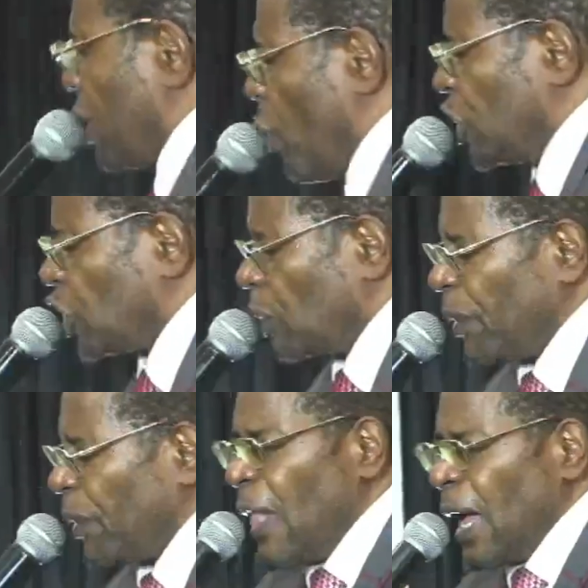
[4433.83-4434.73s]
worship,
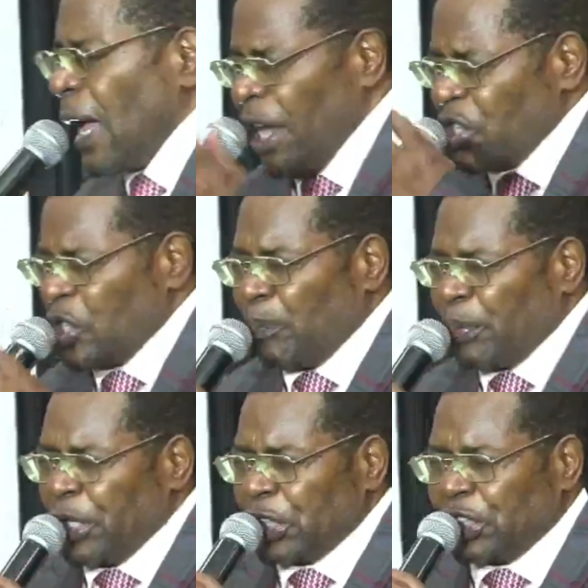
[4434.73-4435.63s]
amazing
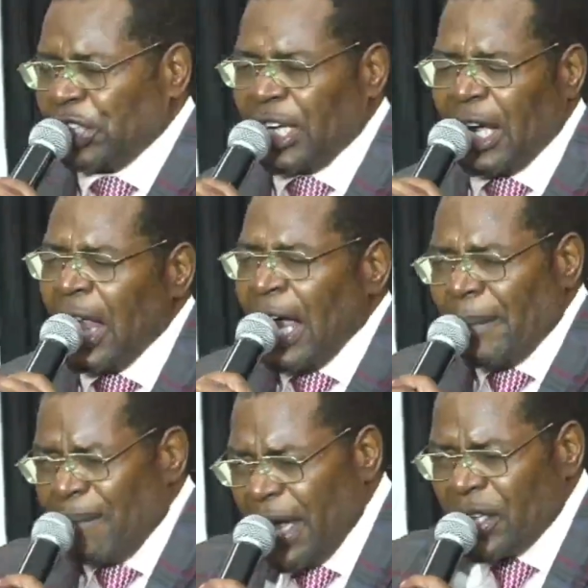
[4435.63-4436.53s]
preaching,
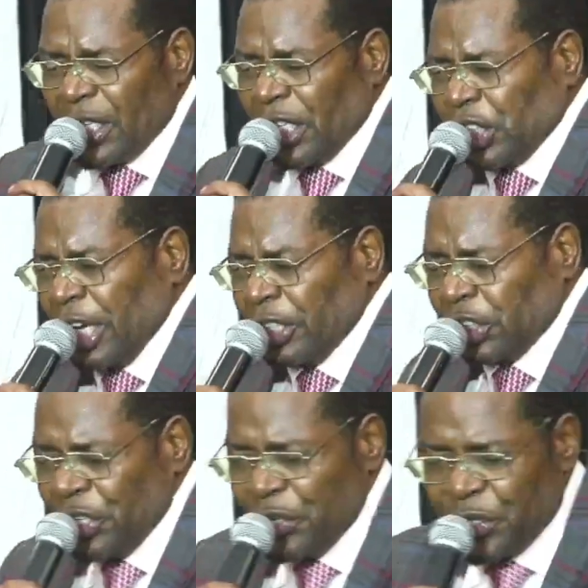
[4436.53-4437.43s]
amazing
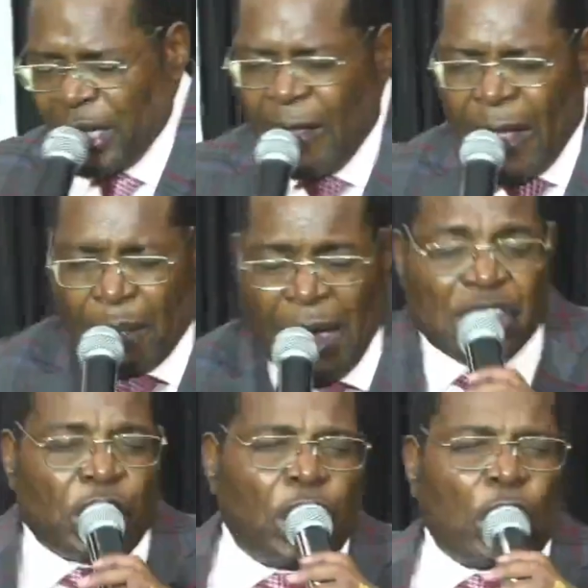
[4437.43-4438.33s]
churches,
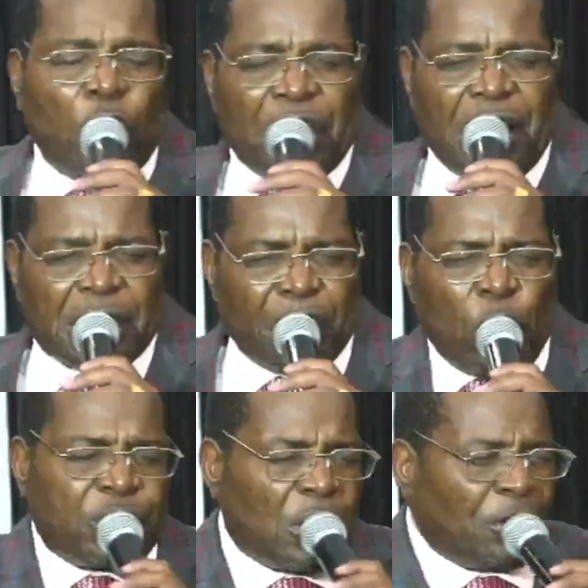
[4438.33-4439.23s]
amazing glorious
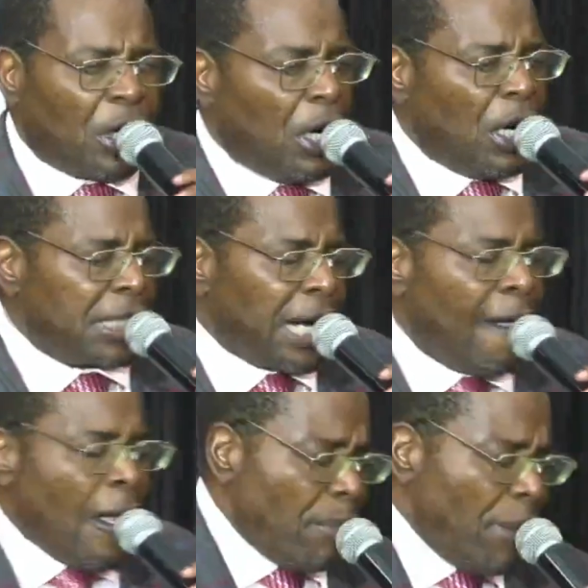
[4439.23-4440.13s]
moves of God,
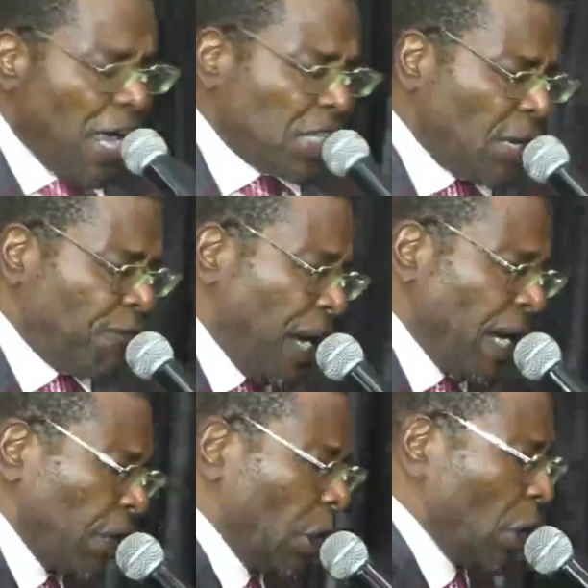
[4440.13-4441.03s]
amazing
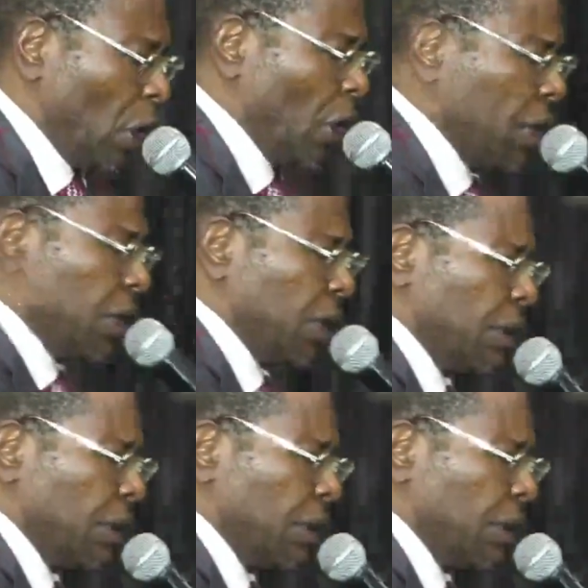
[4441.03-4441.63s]
faith in God.